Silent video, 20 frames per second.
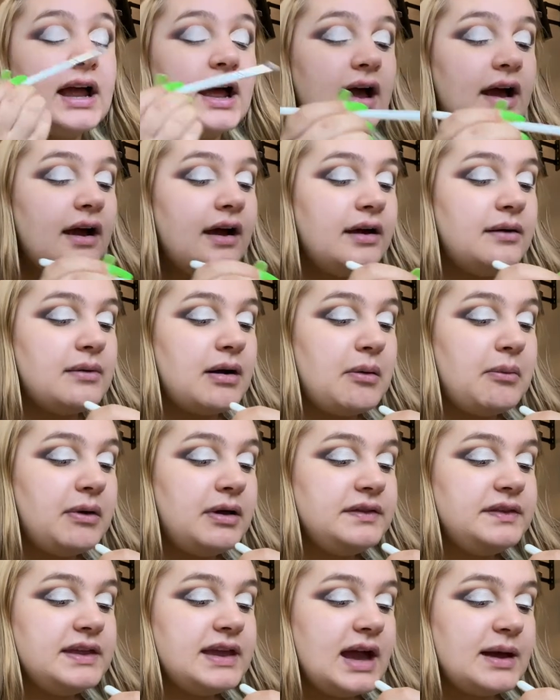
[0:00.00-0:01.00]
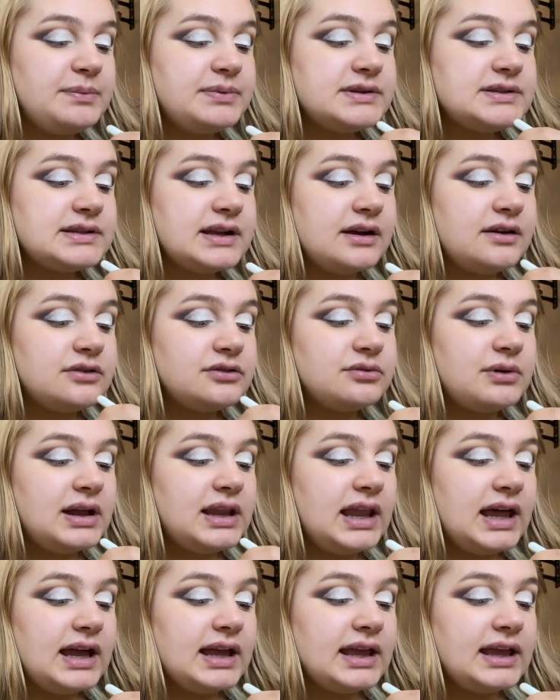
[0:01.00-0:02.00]
um, I'm at the episode where
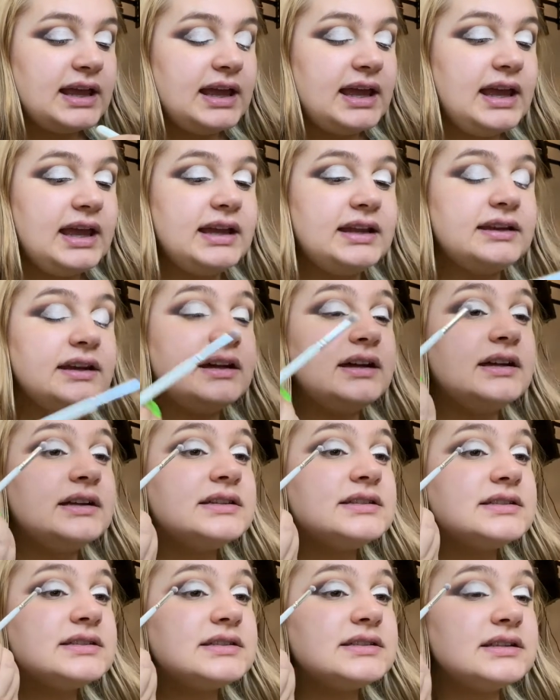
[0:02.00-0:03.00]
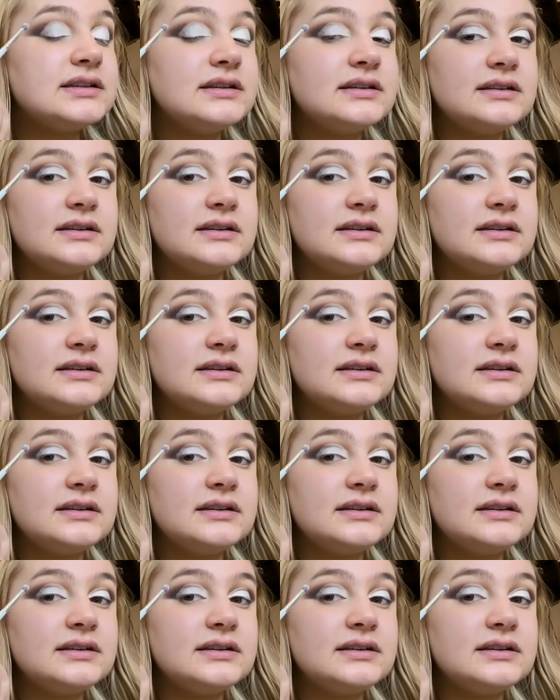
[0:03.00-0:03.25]
like Ignis,